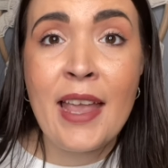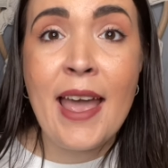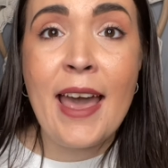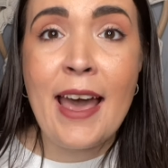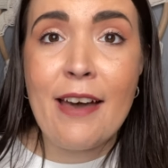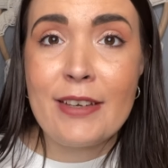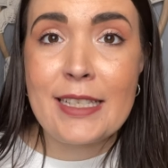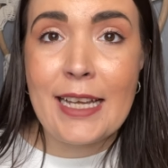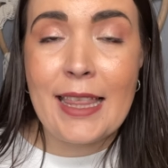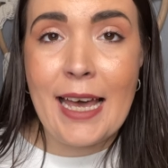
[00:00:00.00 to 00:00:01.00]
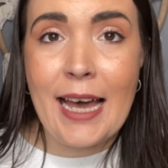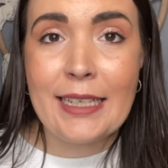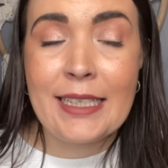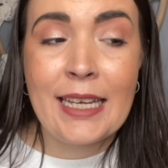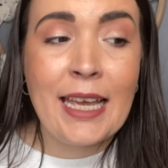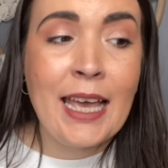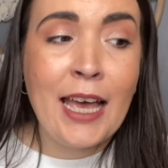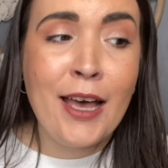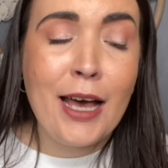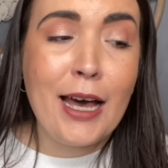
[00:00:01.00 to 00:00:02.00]
Having said that,
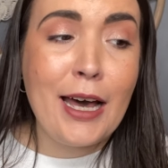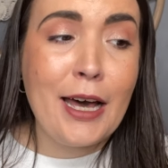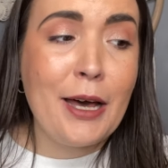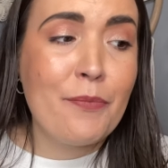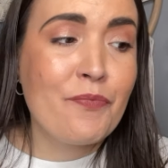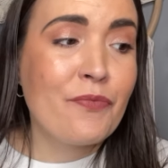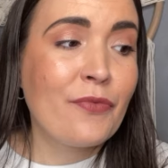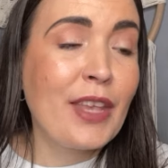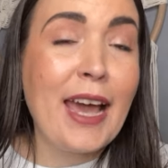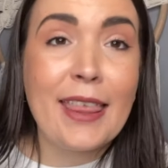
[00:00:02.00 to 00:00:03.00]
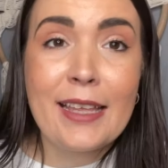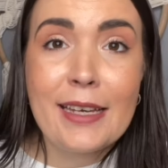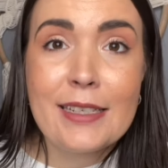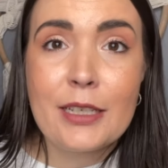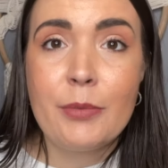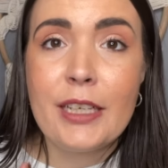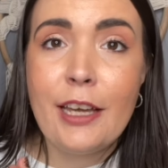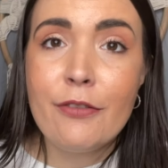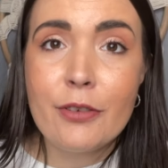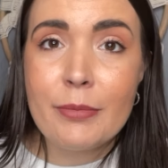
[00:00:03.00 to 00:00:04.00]
um, I think that is going to be
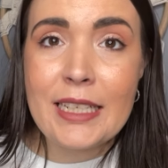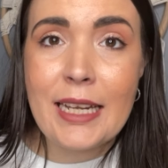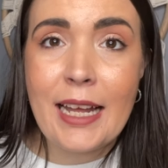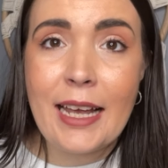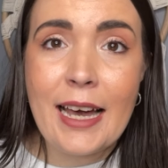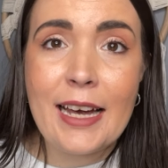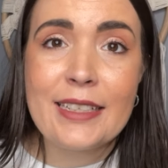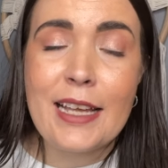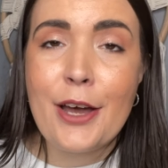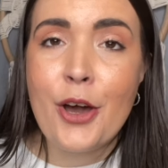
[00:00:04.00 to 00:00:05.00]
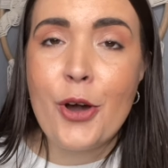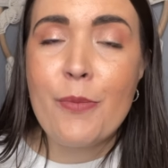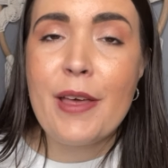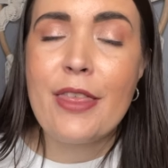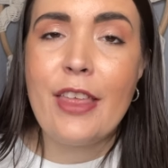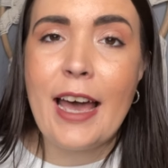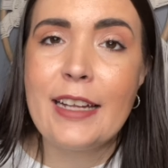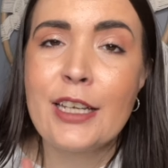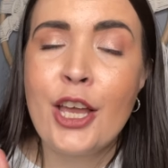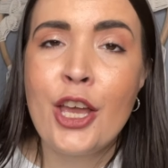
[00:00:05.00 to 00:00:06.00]
it for me today, guys. I hope that
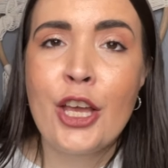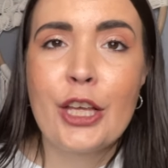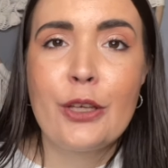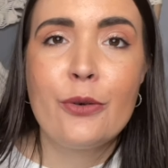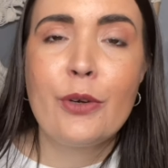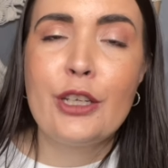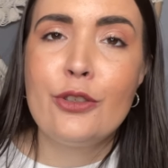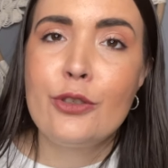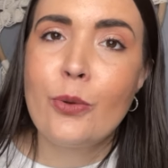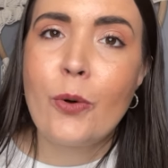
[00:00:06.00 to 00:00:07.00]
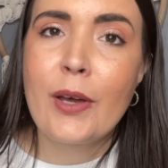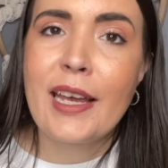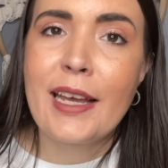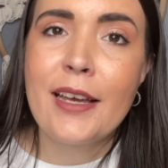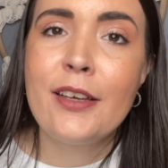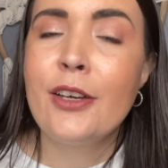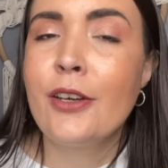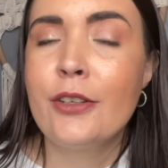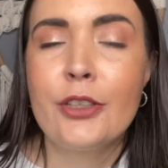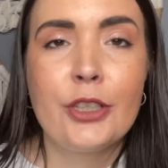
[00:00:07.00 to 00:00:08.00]
you enjoy
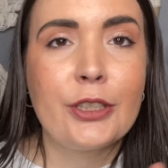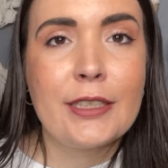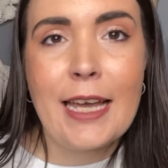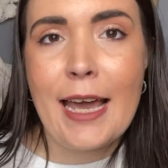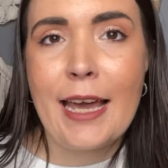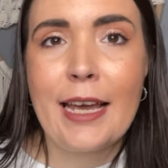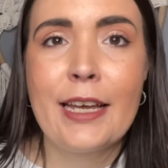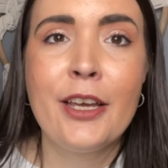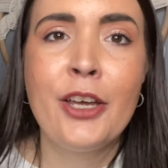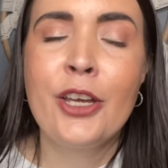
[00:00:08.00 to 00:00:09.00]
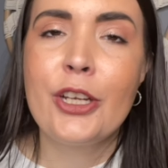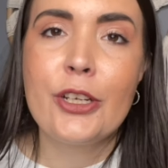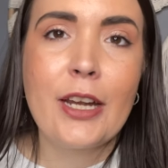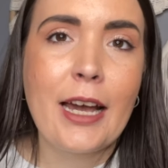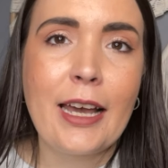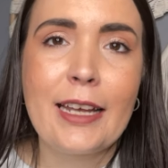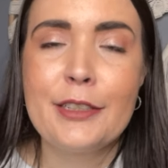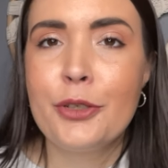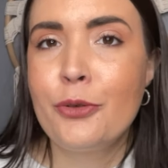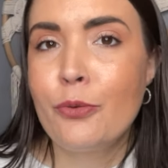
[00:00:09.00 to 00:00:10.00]
your day, your
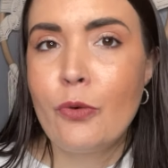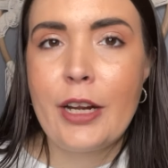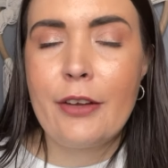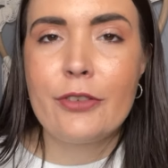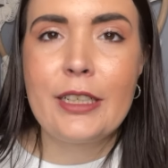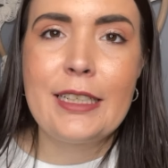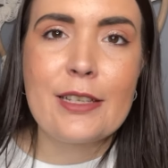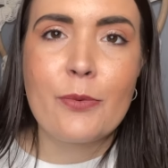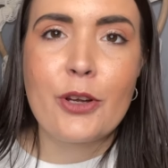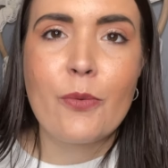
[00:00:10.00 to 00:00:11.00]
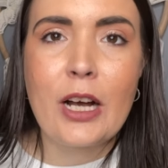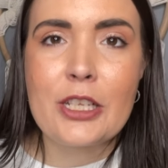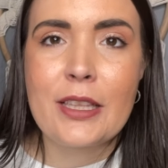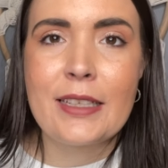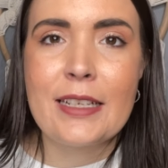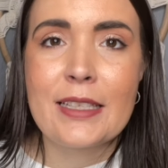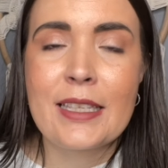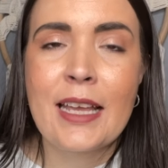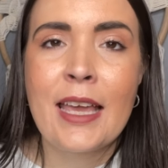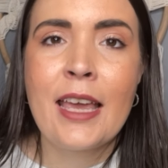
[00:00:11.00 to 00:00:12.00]
night, whatever it is when you're watching this.
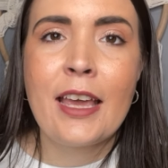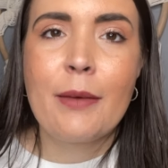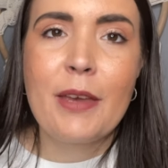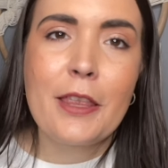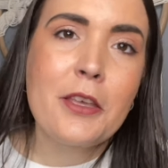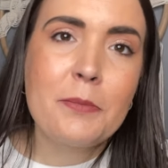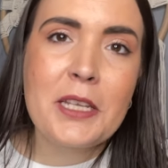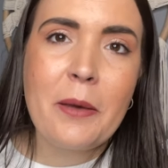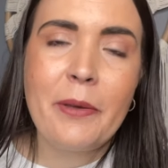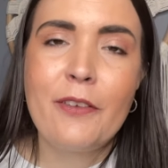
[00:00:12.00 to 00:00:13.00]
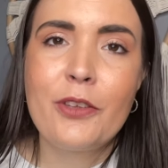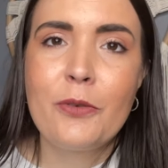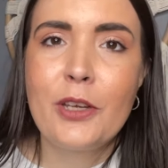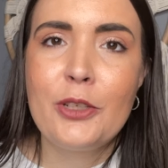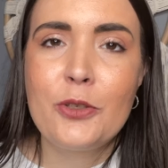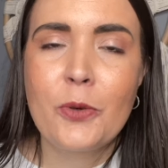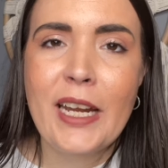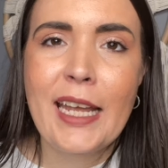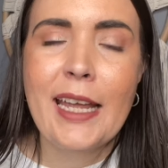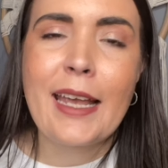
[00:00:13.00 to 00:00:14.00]
Give me a thumbs up if you enjoyed
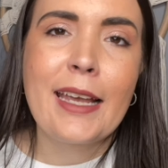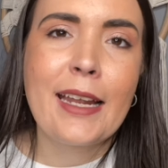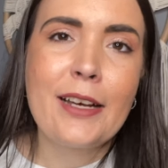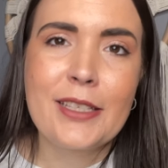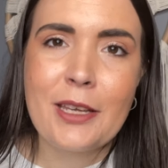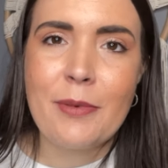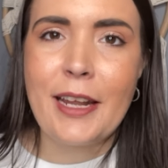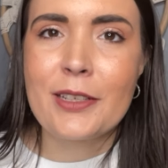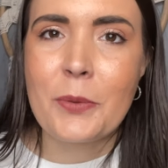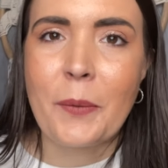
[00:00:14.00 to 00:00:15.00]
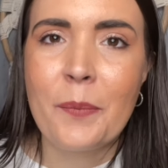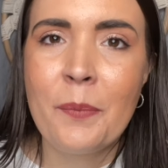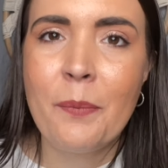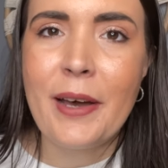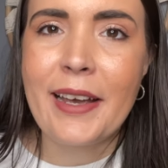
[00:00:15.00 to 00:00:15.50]
it, and I'll see you in my next one. Bye,